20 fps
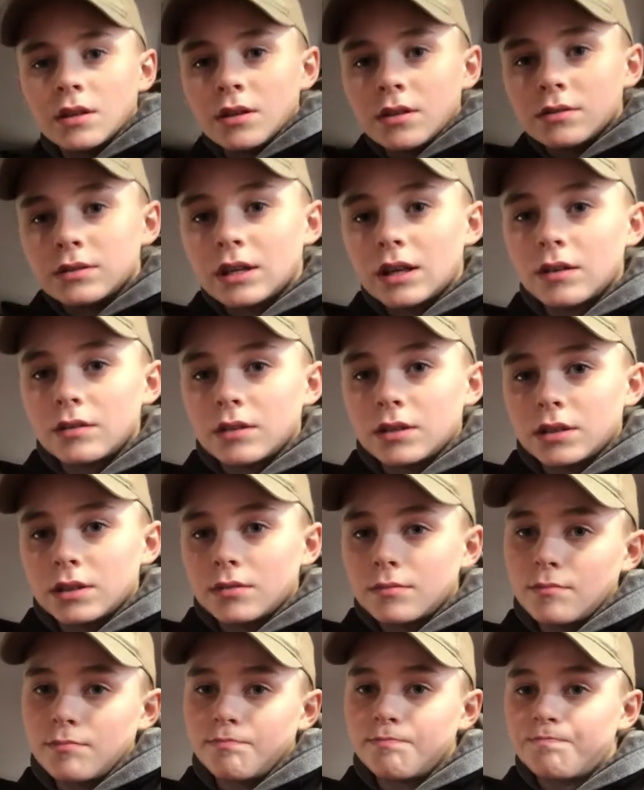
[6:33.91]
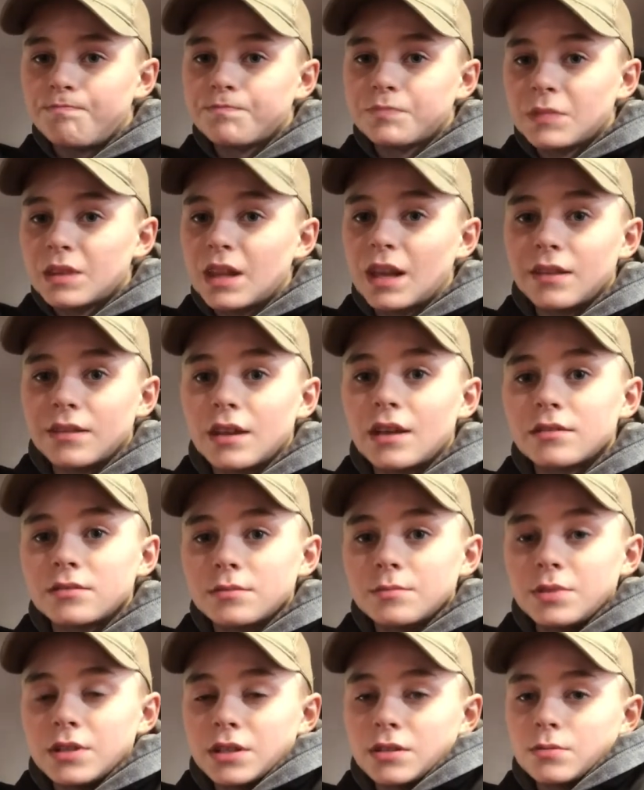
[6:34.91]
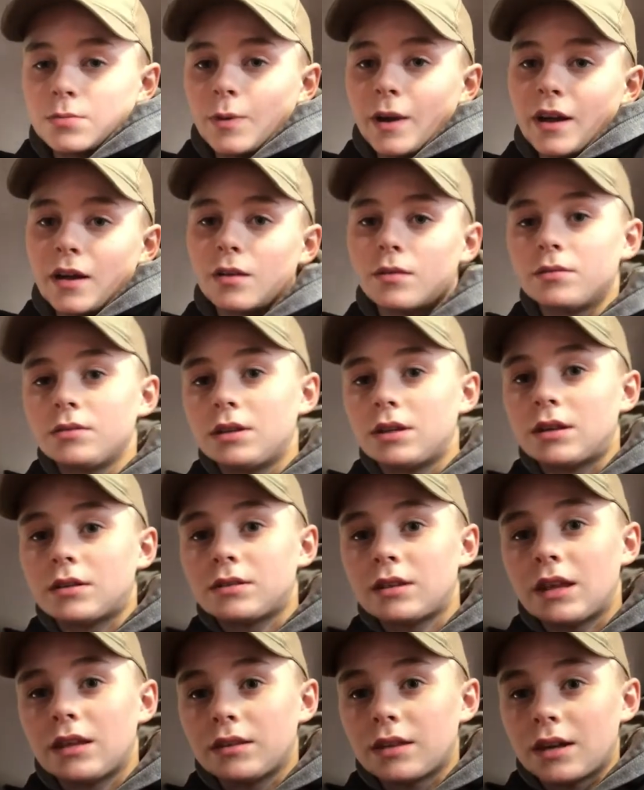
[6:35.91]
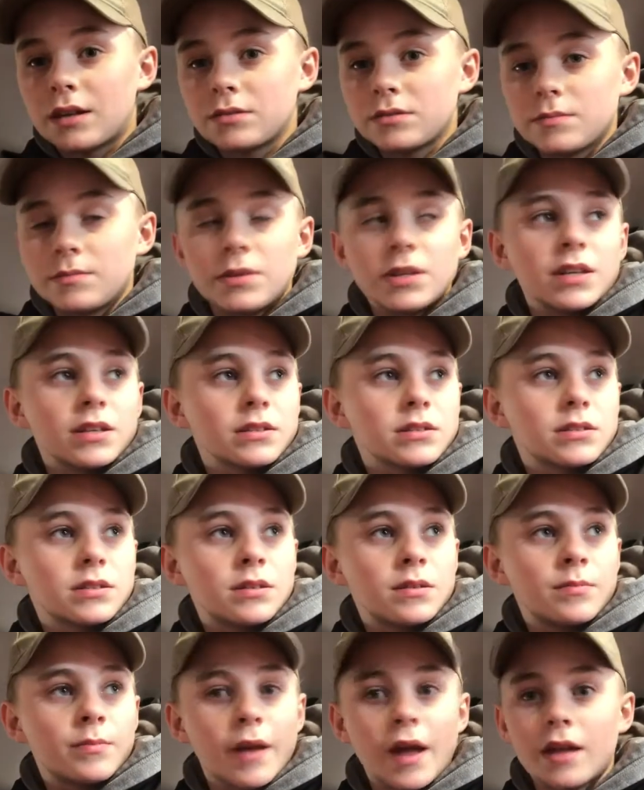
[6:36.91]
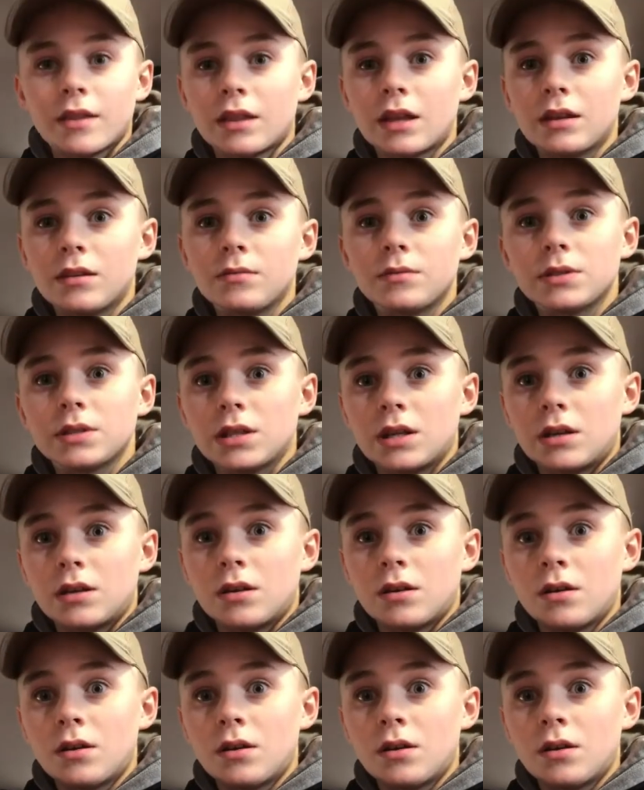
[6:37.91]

Now, like 10,000 pigs. Wow, he got 10,000 pigs. Back then it was like